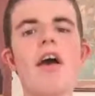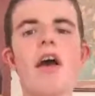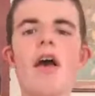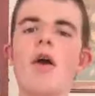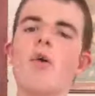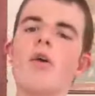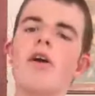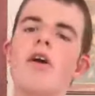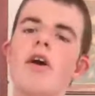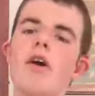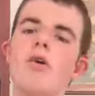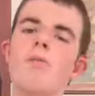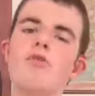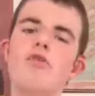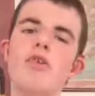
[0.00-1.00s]
How will it
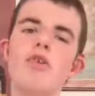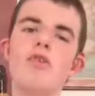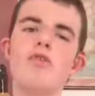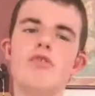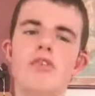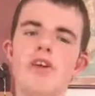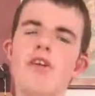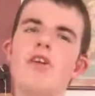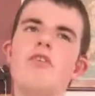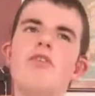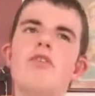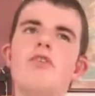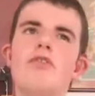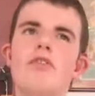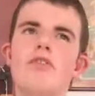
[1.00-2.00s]
help children? And it's
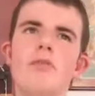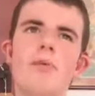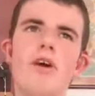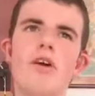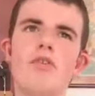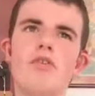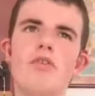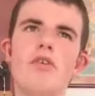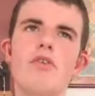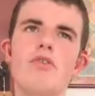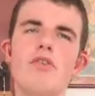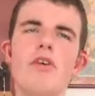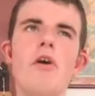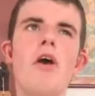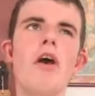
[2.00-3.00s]
not just about
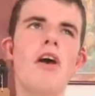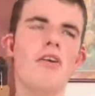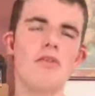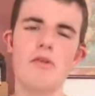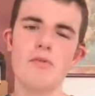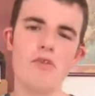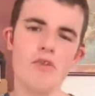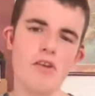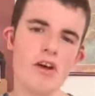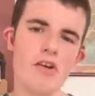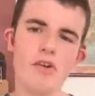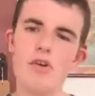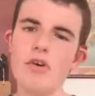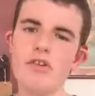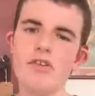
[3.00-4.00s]
children. As if you're an
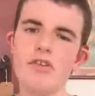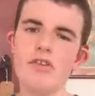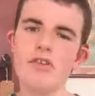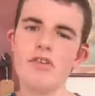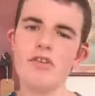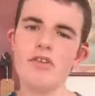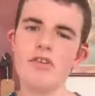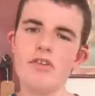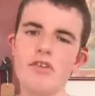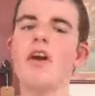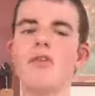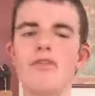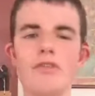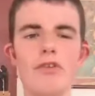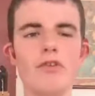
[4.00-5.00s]
adult, it doesn't matter whether you
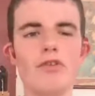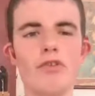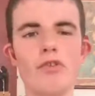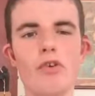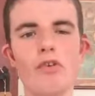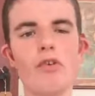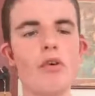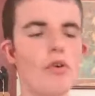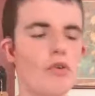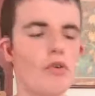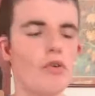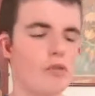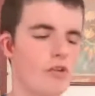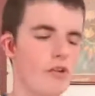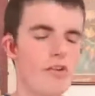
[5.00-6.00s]
have children or not.
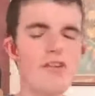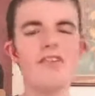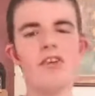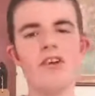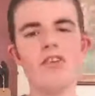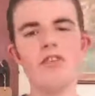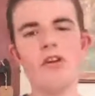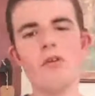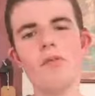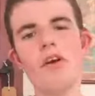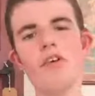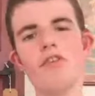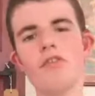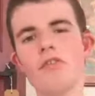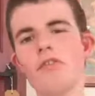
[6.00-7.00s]
These next
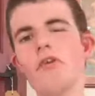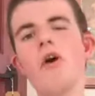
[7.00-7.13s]
generations